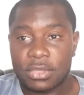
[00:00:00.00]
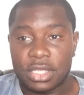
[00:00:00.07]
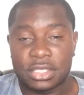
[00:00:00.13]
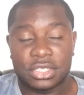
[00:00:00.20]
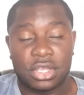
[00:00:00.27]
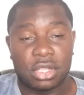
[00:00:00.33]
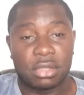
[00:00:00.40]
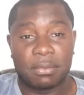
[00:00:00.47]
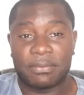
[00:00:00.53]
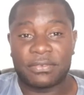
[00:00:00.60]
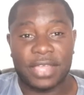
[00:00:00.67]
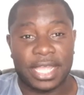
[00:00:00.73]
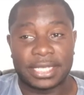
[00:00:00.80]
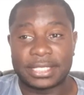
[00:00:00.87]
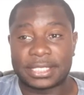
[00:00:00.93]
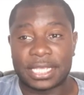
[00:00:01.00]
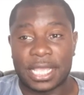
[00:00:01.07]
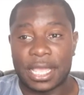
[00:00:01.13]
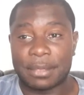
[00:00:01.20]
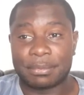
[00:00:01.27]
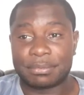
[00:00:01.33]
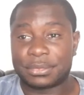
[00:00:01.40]
Tottenham fans,
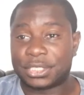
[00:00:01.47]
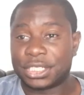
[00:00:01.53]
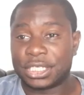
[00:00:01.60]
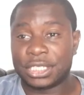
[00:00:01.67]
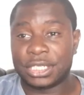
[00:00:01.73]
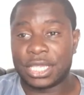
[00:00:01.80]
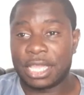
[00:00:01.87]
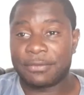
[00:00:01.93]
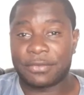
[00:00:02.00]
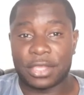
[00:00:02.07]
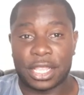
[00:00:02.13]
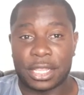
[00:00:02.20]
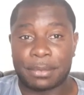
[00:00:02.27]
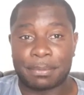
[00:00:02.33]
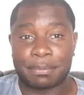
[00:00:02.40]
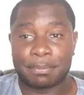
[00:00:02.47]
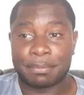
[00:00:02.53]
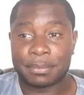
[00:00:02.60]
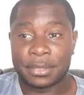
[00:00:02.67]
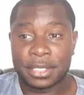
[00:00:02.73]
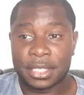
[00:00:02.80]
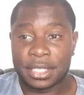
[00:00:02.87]
do you have an
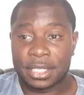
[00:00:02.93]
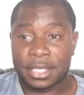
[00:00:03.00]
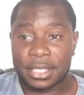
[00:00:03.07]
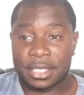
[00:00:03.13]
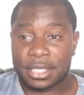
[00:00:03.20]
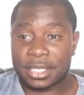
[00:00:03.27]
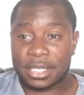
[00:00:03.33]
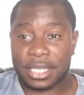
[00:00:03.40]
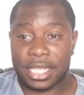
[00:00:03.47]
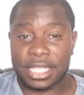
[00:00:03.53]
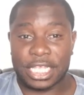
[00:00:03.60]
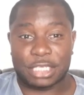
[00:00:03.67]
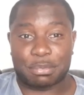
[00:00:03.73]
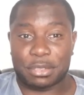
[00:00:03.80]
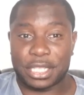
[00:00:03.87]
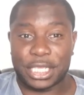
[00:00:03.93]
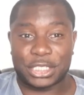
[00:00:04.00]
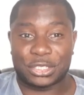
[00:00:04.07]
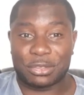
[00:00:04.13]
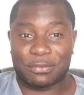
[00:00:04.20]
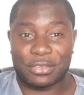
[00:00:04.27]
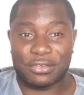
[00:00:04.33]

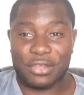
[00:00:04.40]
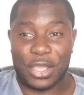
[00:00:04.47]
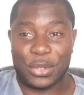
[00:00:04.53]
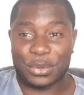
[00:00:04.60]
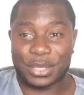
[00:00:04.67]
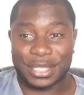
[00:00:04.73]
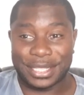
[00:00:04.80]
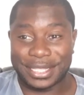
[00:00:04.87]
explanation of your own?